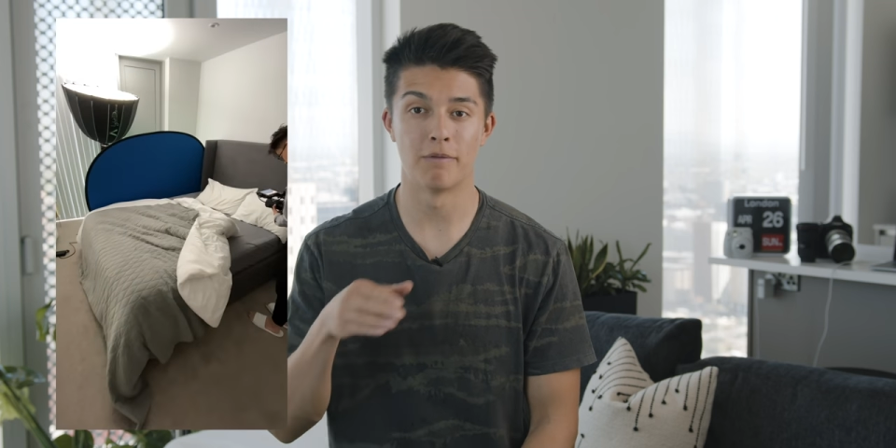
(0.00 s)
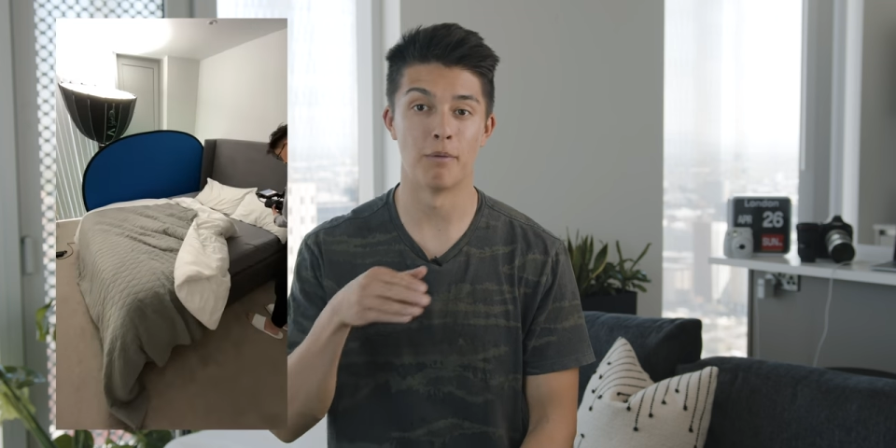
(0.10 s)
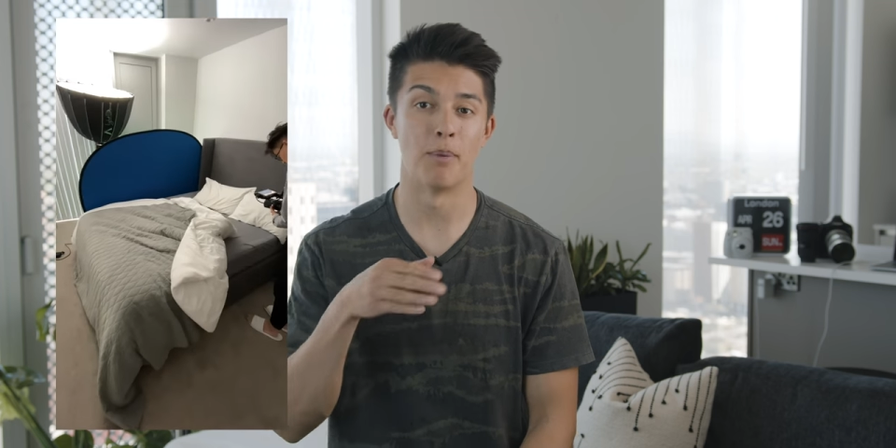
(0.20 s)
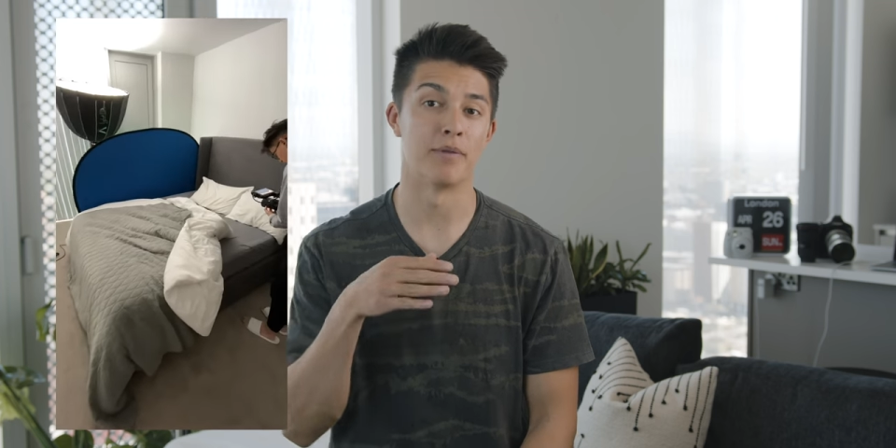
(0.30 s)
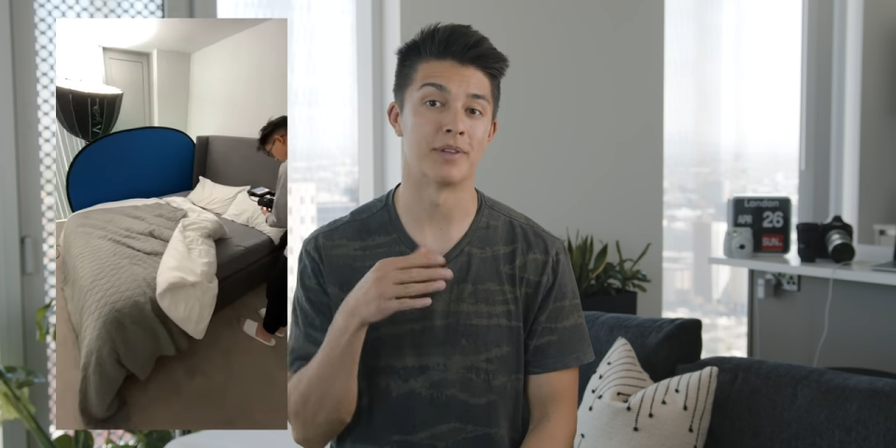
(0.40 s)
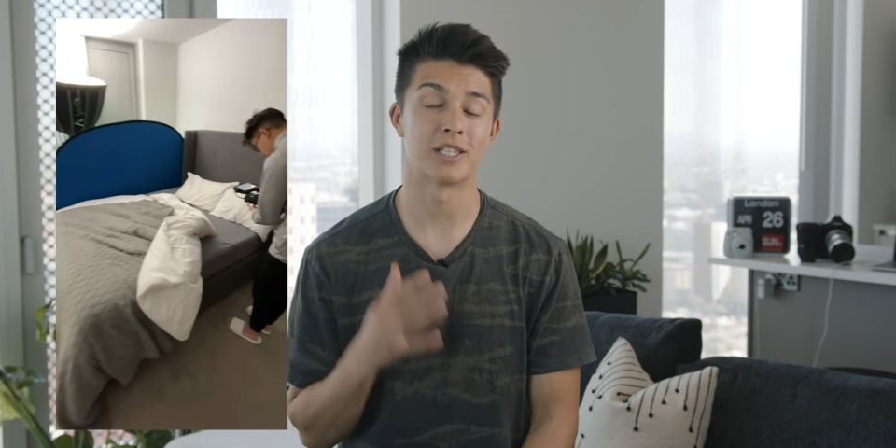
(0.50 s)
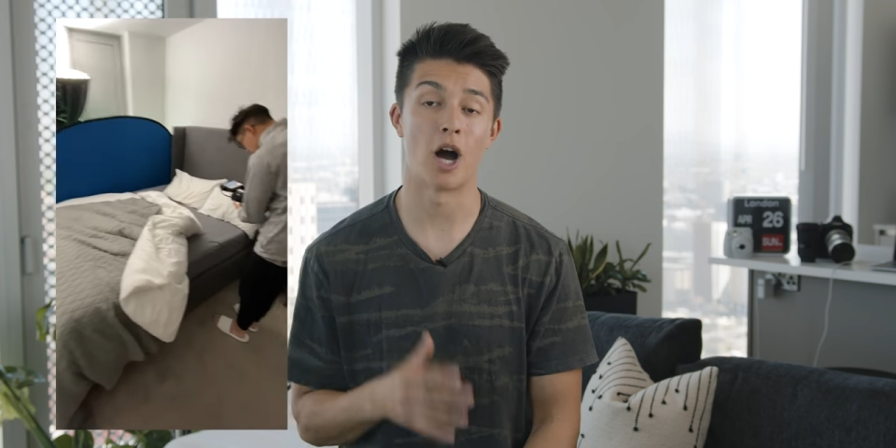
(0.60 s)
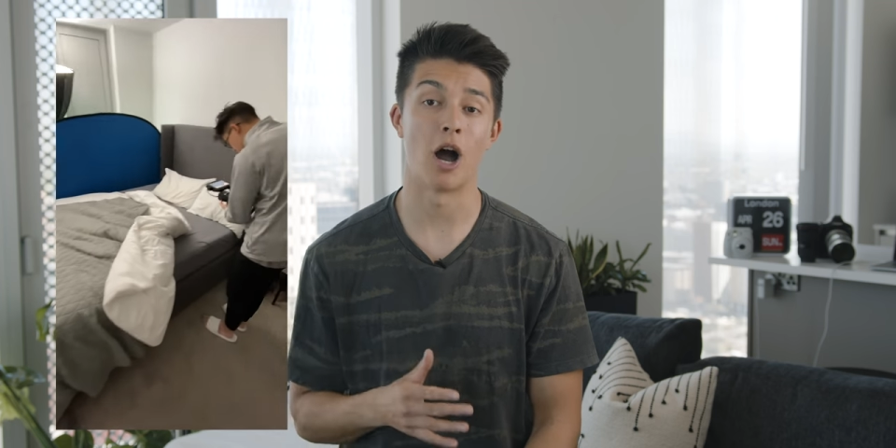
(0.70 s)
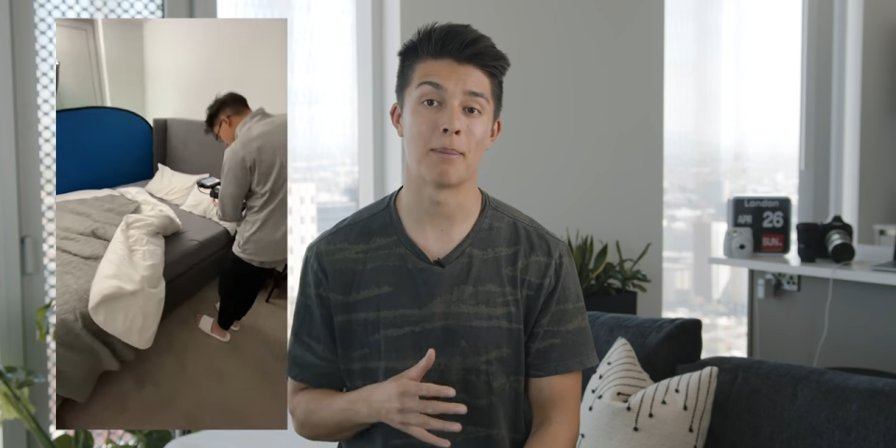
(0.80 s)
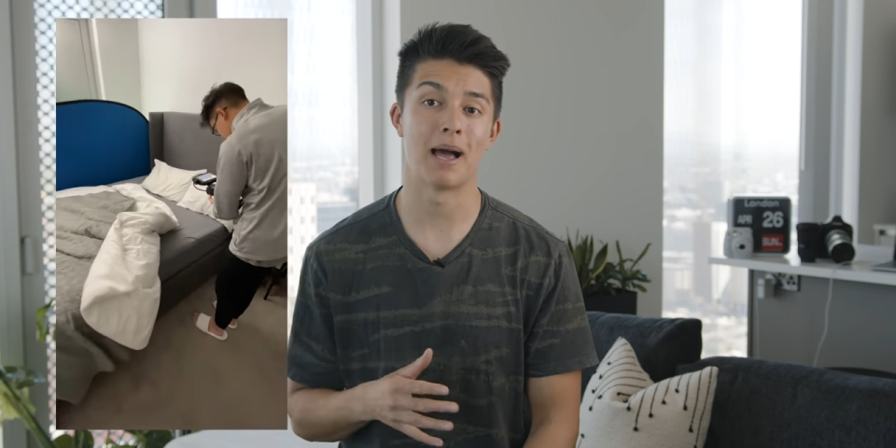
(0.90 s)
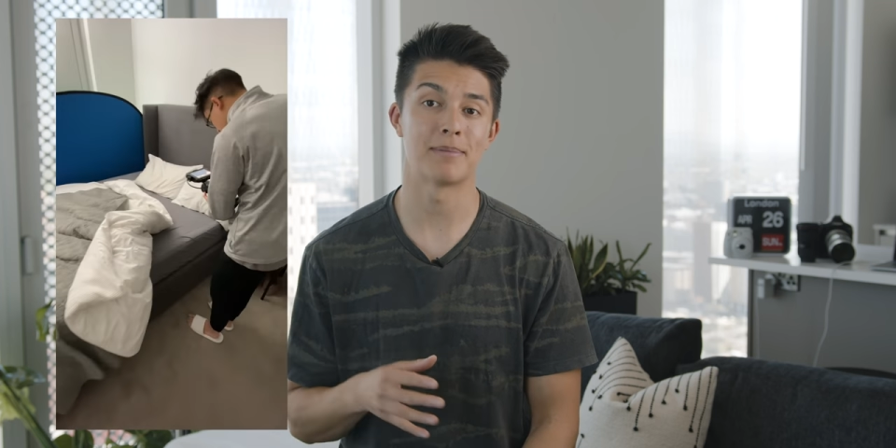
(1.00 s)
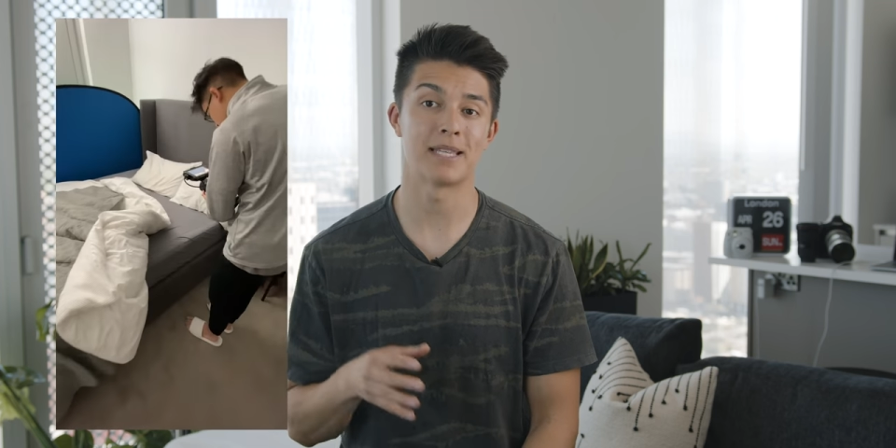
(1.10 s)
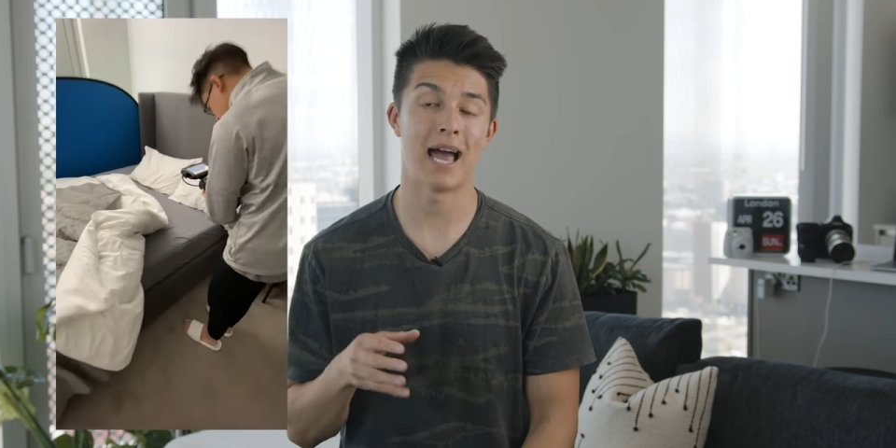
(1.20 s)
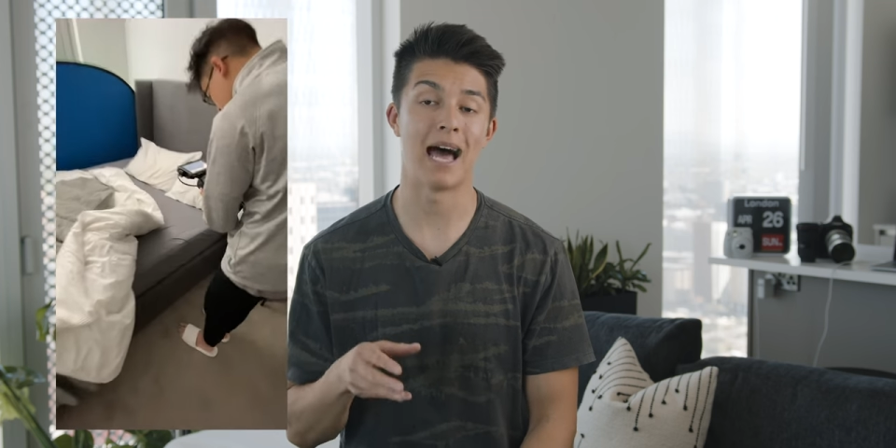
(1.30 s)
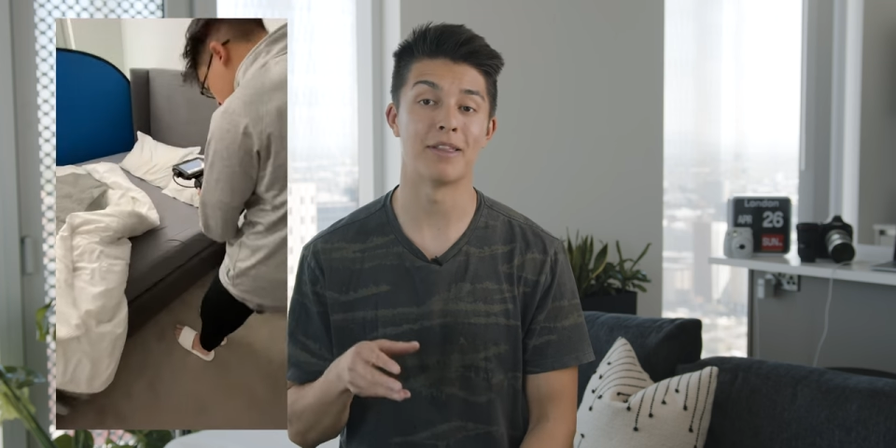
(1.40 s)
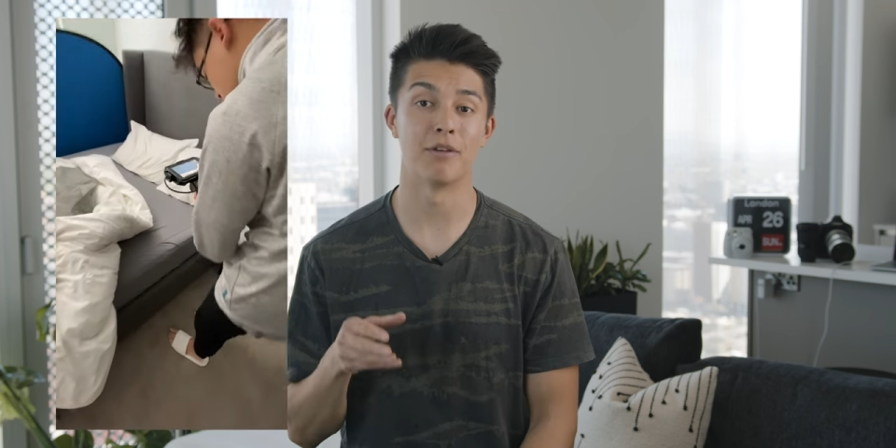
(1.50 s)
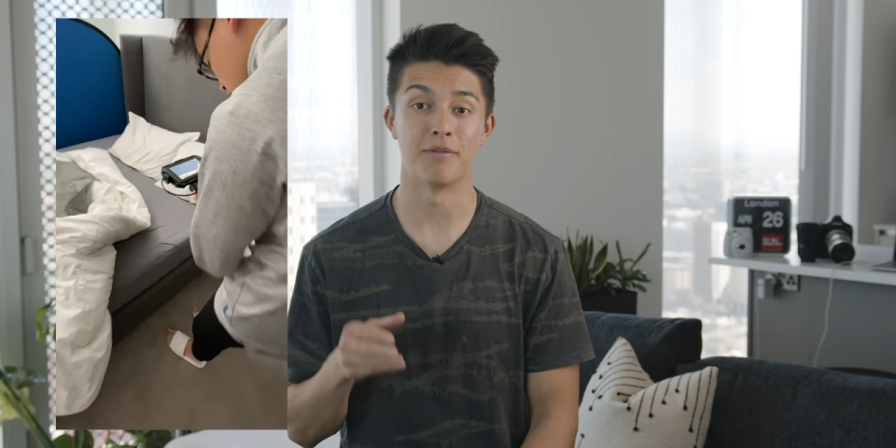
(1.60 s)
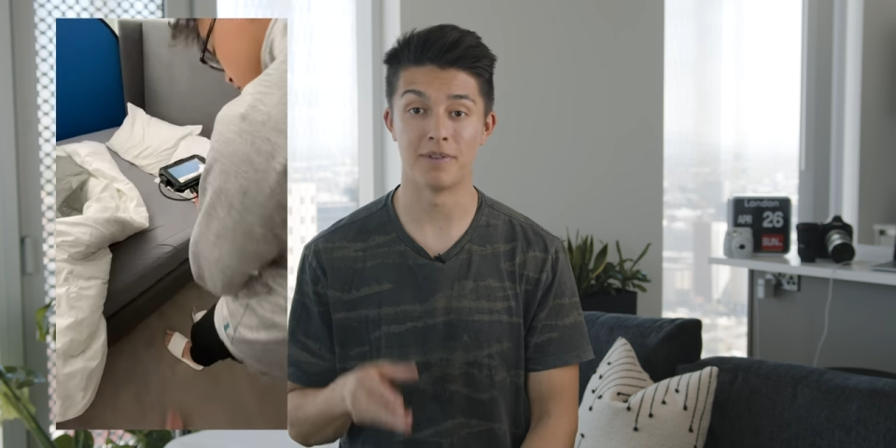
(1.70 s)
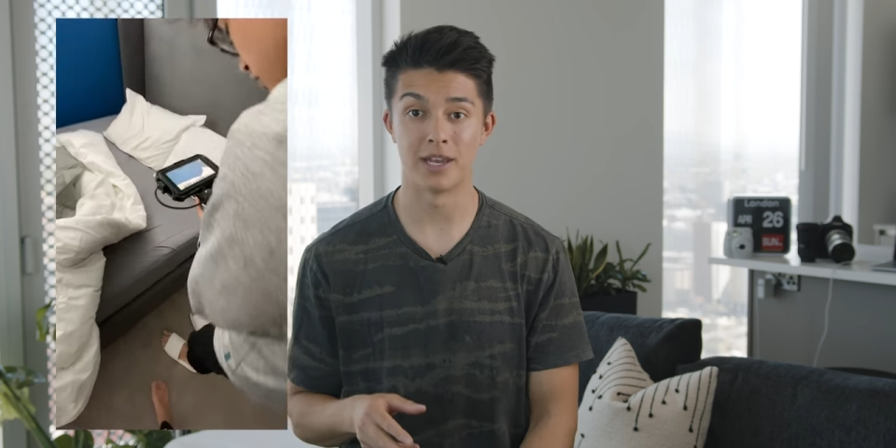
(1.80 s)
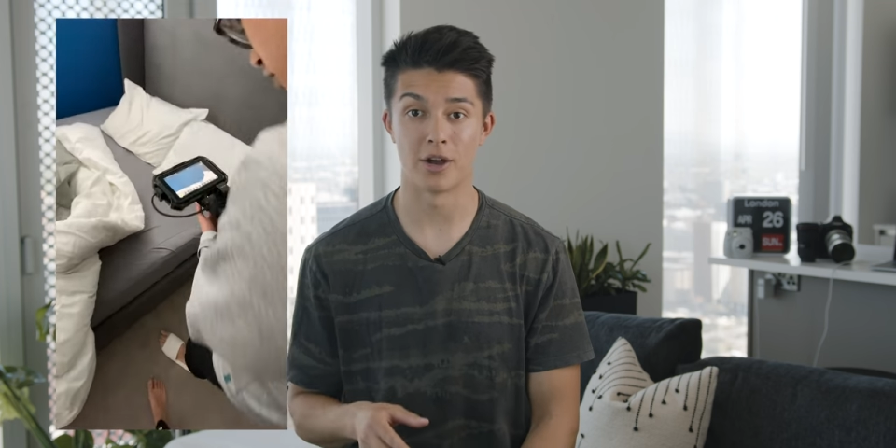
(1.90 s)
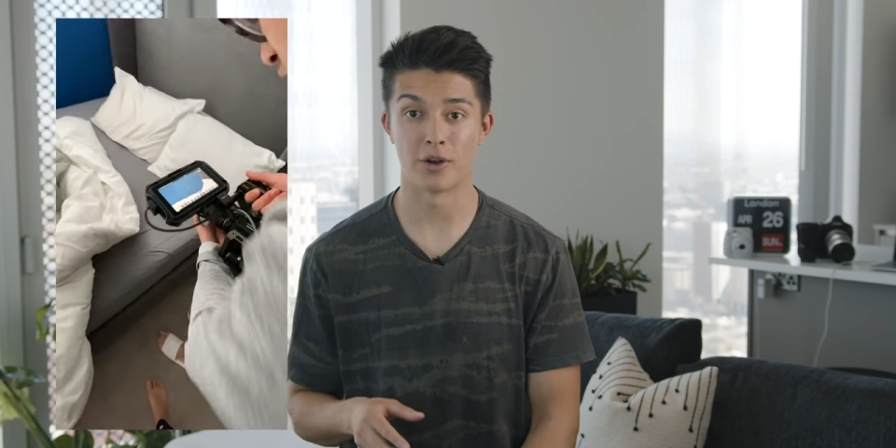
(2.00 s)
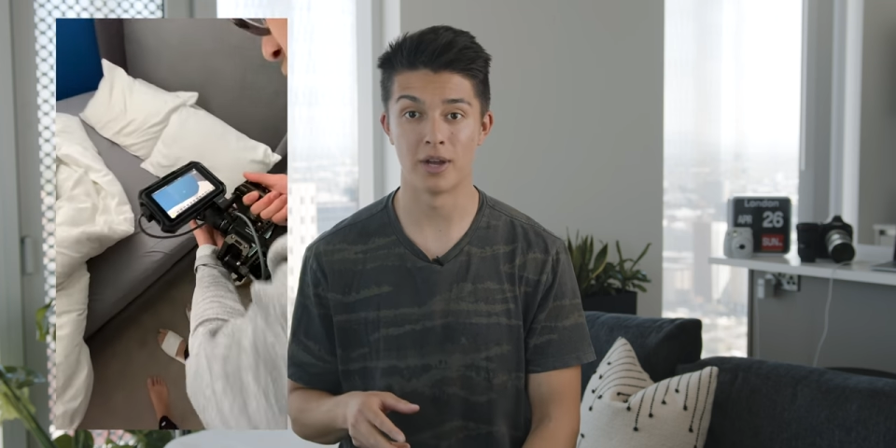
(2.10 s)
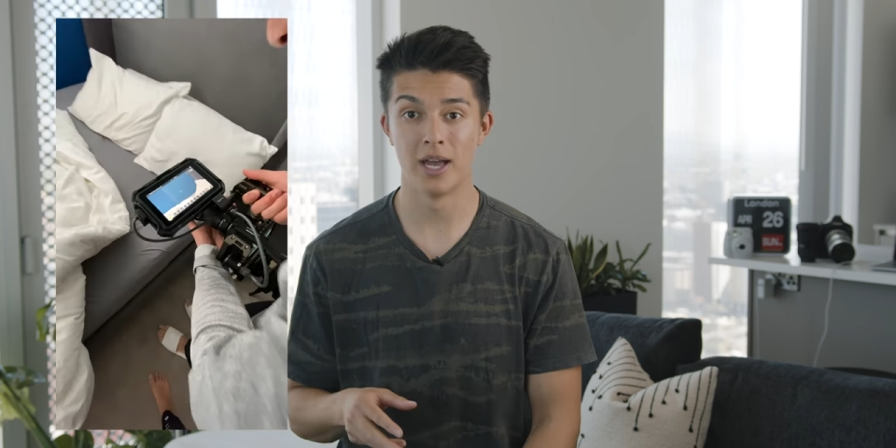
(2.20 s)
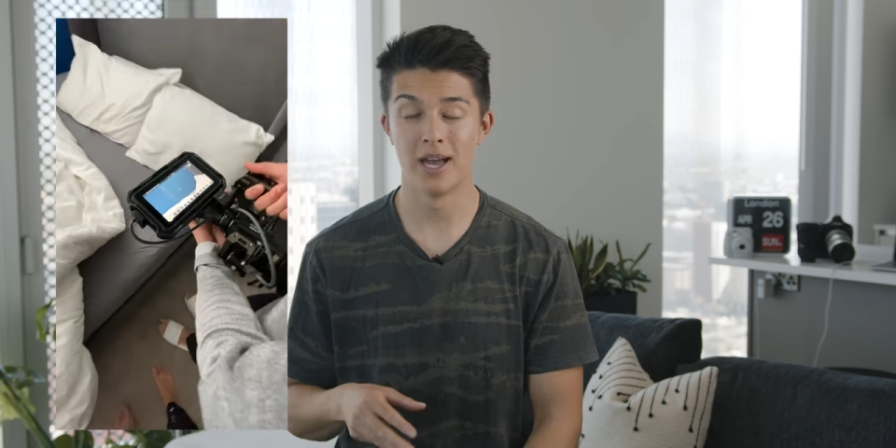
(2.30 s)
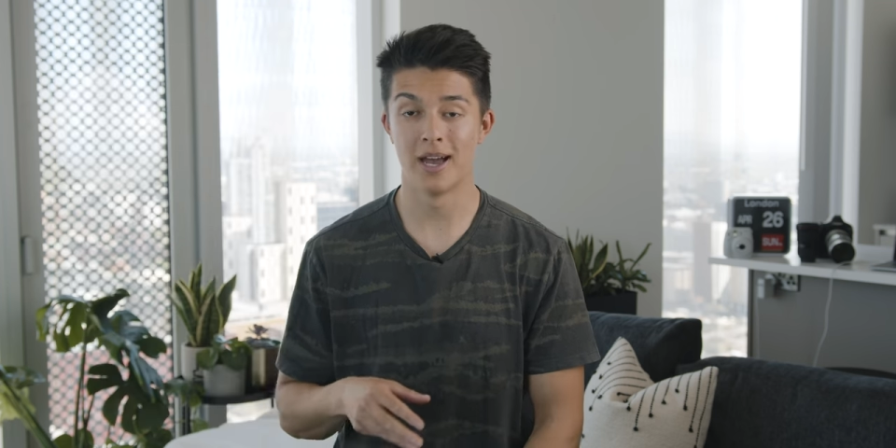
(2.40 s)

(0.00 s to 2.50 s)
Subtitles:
for both the time lapse and the video